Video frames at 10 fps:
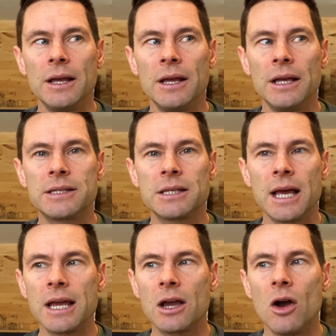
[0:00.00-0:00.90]
It's
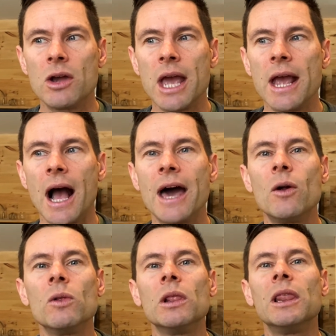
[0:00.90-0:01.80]
like, okay, I
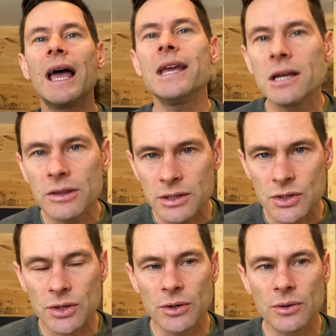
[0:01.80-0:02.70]
don't like the
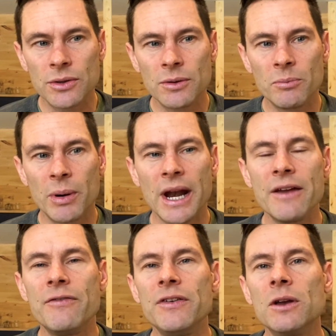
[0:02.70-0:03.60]
truth, but I
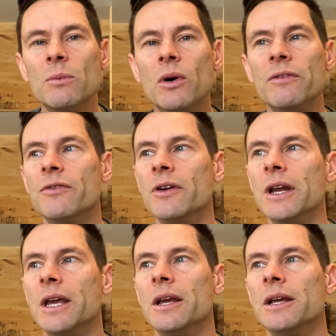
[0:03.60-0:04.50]
feel more
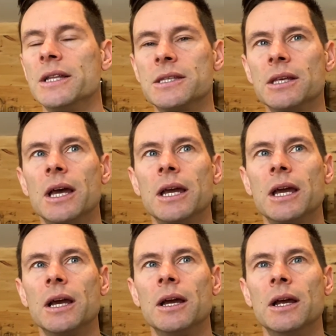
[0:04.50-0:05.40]
free. It's
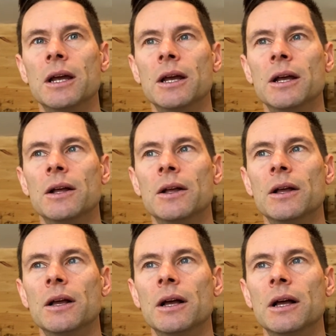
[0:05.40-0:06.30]
like
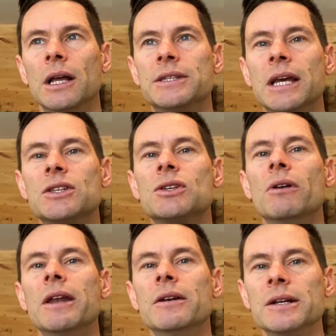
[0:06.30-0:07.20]

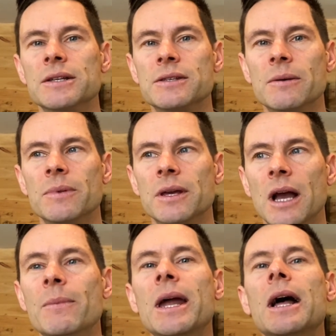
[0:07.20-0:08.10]
surrendering to something.
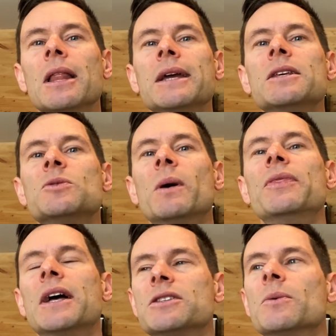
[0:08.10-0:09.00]
I might not like this, but
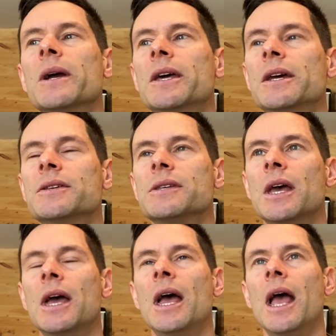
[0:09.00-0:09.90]
that's the way it is.
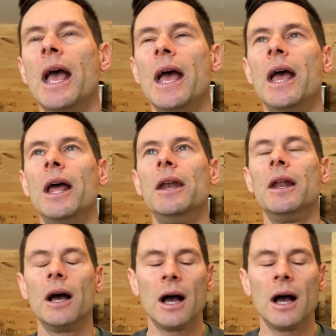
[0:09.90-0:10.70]
And